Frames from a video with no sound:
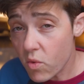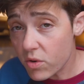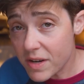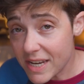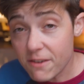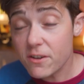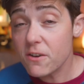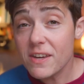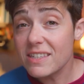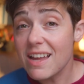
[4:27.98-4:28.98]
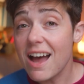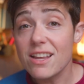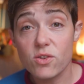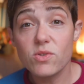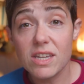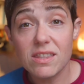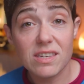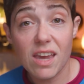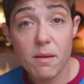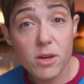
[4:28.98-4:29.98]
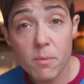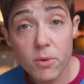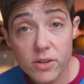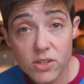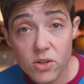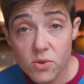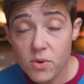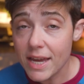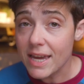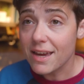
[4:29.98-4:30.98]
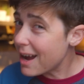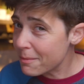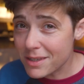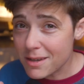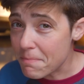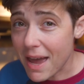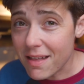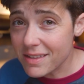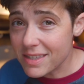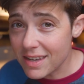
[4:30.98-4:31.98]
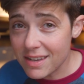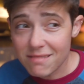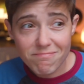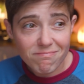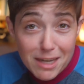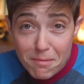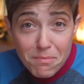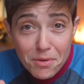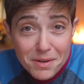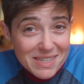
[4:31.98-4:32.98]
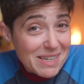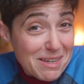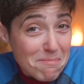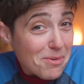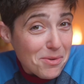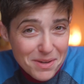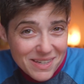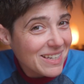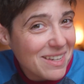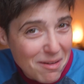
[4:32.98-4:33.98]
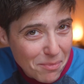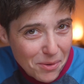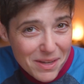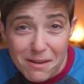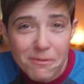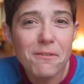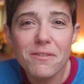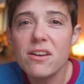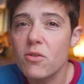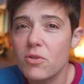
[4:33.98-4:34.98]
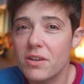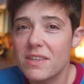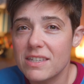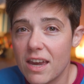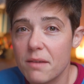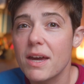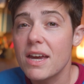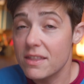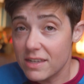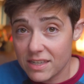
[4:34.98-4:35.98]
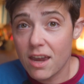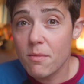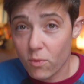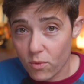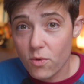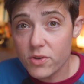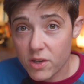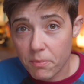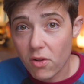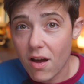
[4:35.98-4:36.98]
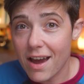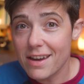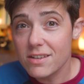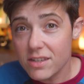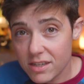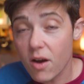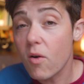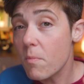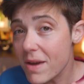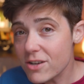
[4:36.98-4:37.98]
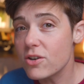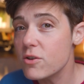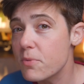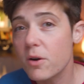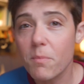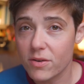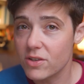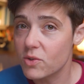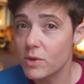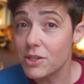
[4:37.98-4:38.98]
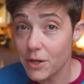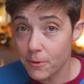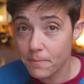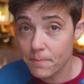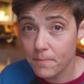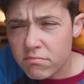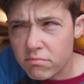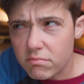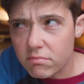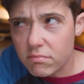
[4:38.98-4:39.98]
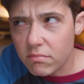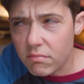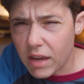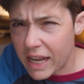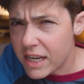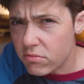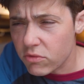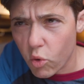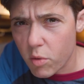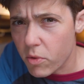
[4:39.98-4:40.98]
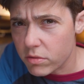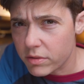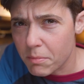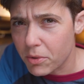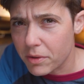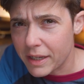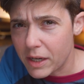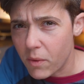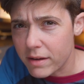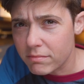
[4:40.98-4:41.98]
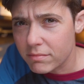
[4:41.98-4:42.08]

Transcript: worry, even if he's not using the same gimbal as you, when it comes to balancing, a gimbal is a gimbal is a gimbal. Even if they don't look the same rules apply. So make sure you bookmark this one too. Any normal gimbal anyway.